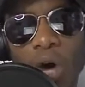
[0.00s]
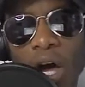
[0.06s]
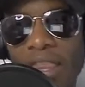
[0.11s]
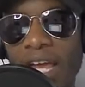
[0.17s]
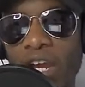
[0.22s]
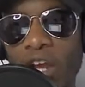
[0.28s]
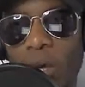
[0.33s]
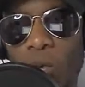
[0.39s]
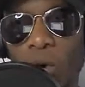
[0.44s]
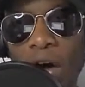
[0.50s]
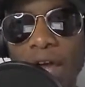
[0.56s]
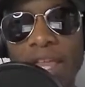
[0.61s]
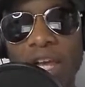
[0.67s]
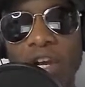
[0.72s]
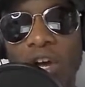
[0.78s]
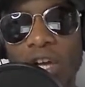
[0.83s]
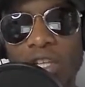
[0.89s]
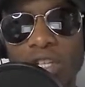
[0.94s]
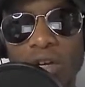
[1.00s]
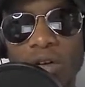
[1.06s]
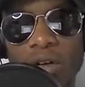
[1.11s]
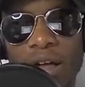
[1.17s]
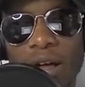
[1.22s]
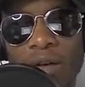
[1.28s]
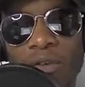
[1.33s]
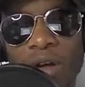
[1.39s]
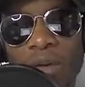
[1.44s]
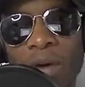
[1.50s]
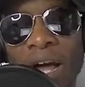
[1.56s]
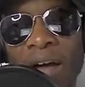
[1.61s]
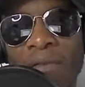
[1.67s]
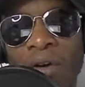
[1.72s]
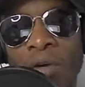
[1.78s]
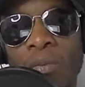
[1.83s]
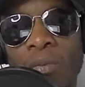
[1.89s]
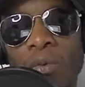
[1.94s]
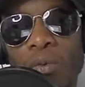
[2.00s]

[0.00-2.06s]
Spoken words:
why are they not? Have hope.